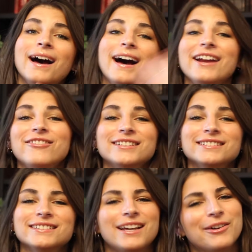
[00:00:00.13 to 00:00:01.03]
Hi
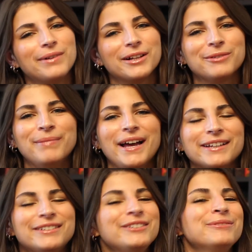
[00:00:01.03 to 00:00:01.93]
friends, and welcome
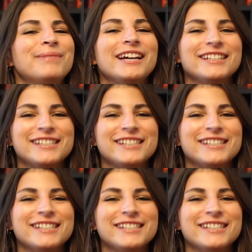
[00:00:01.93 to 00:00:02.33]
back to my